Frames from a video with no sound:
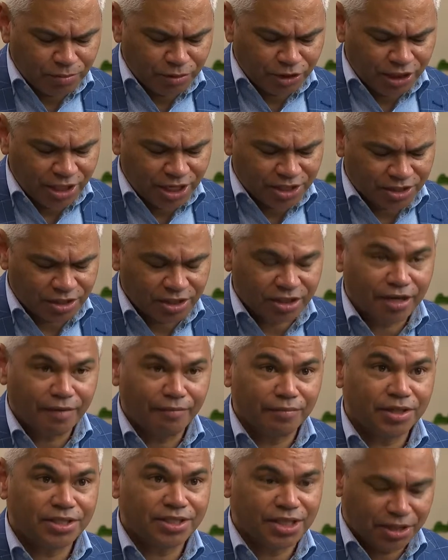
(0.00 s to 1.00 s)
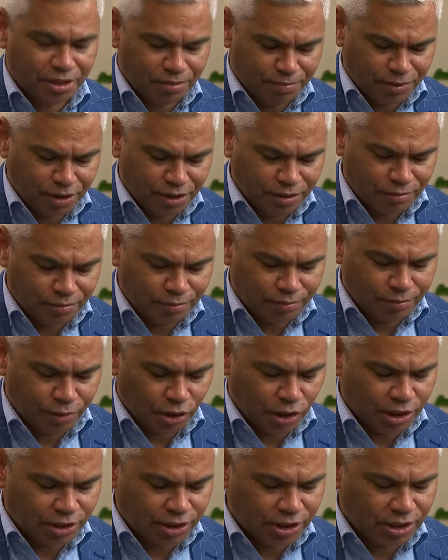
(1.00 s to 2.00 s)
with the ACT government is underpinned
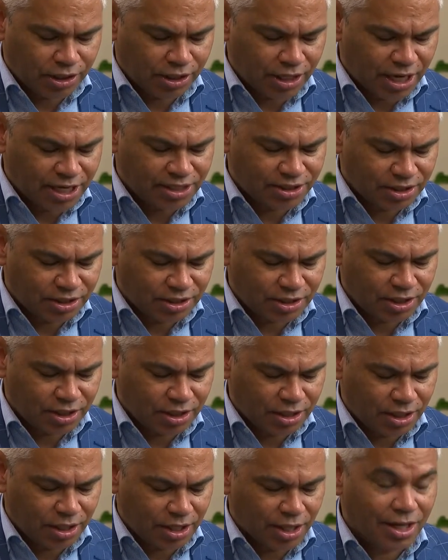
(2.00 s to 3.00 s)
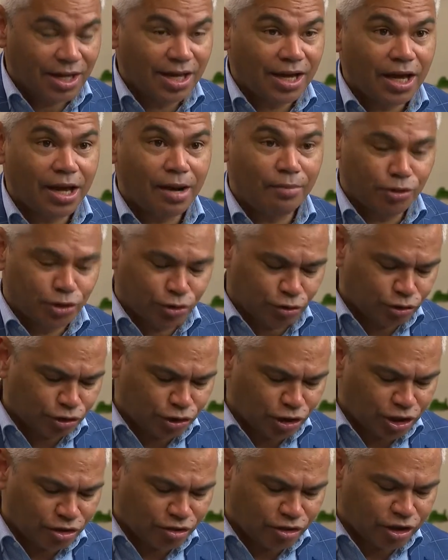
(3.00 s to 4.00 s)
by the ACT Aboriginal and
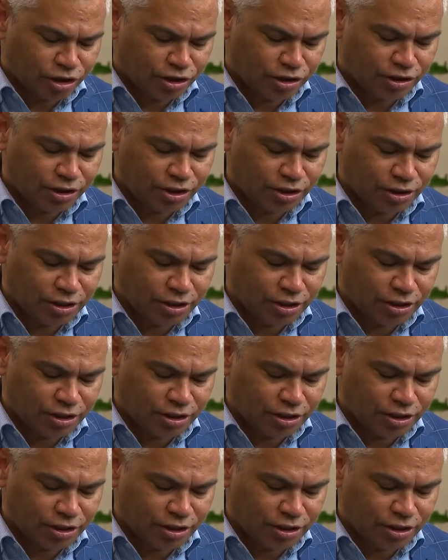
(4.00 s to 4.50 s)
Torres Strait Islander